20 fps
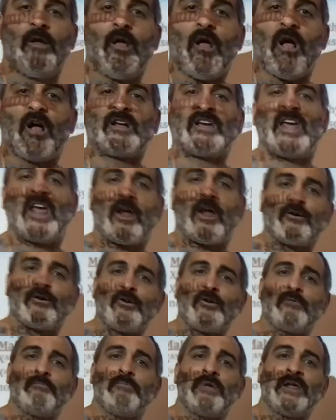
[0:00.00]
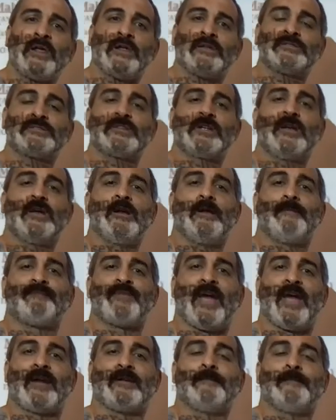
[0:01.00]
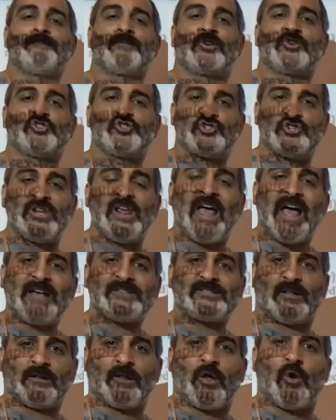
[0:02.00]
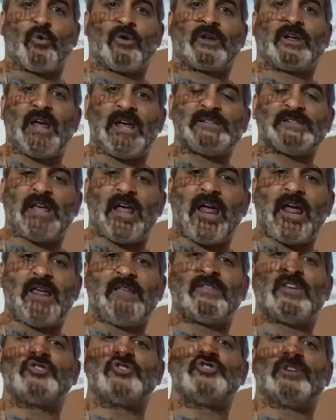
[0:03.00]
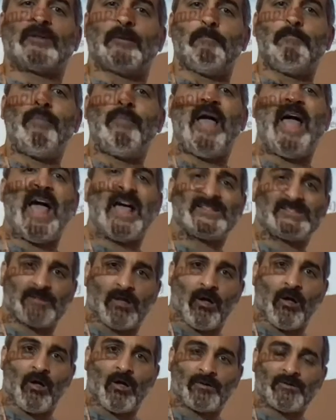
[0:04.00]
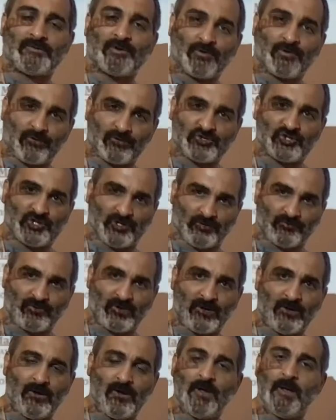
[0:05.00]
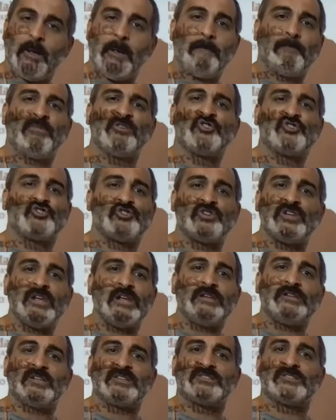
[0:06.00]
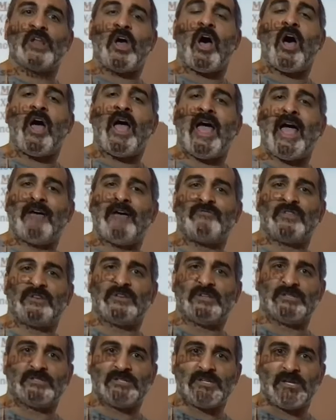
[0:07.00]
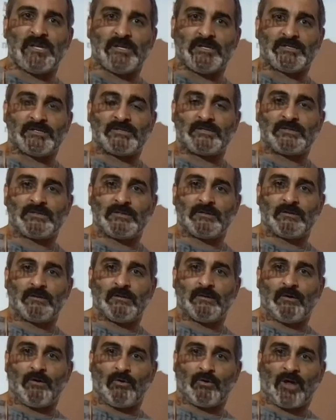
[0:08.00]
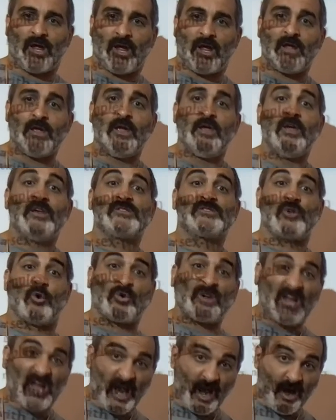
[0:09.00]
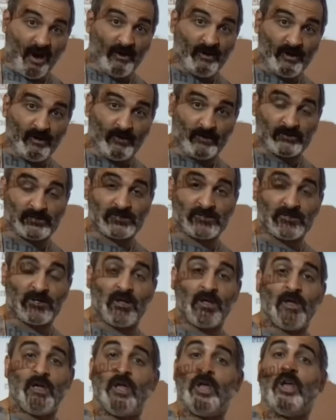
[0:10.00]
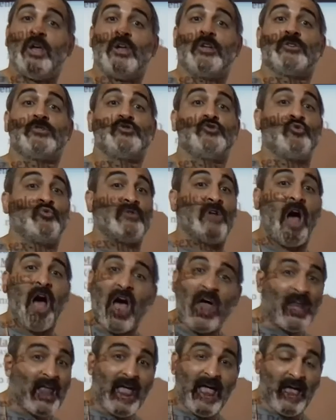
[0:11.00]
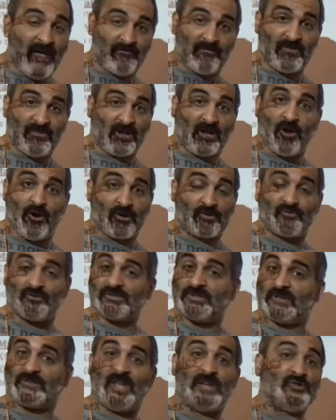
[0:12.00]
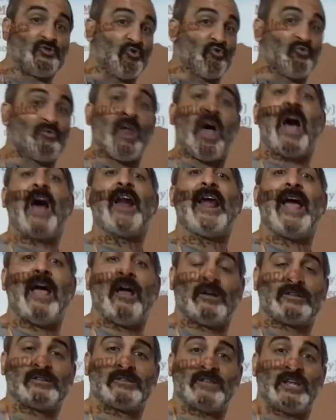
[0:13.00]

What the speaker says: A carrier means that she has a lowercase a that she can pass on to her children, but she does not have the disease. Okay? So carriers do not have the characteristic. They do not have